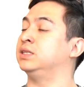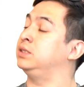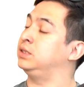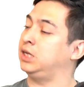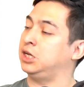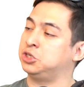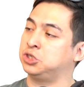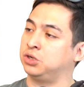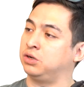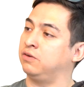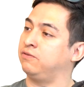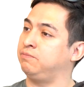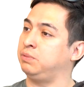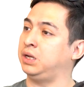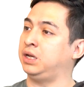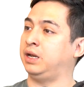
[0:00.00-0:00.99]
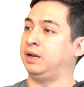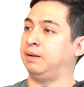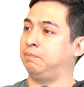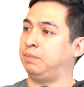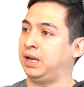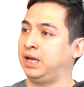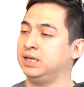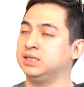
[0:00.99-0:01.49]
the sensation of being in
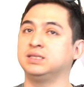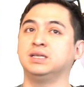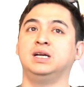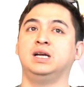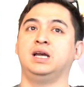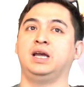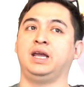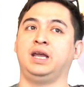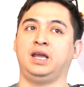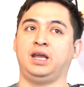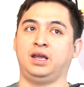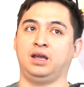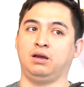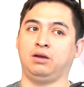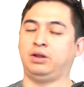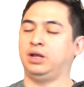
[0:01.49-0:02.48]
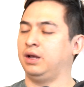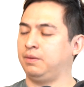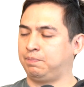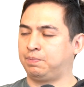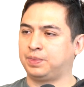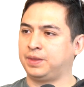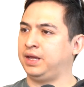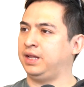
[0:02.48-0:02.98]
a place,
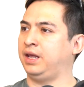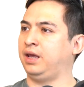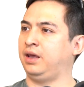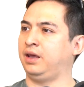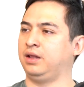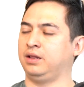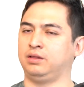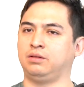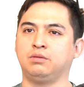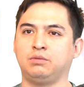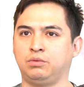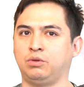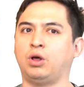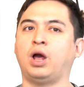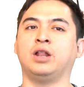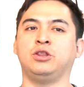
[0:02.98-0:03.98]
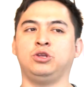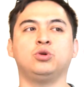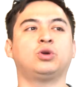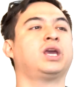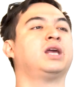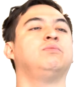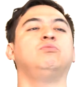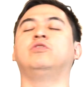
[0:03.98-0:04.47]
and
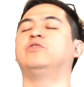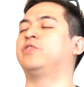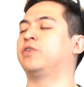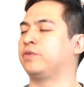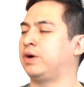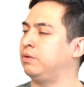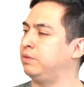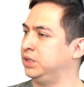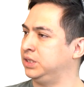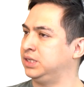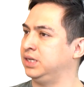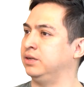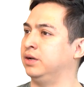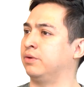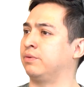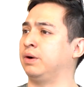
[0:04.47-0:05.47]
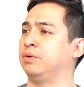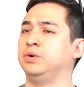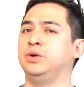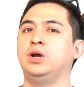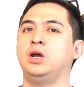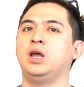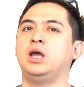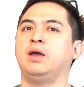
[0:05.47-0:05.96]
you can move around and sit around.
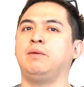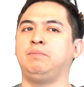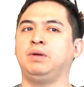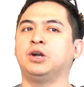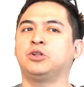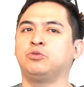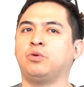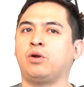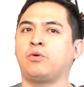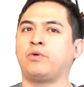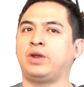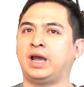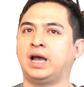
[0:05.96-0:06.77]
Virtual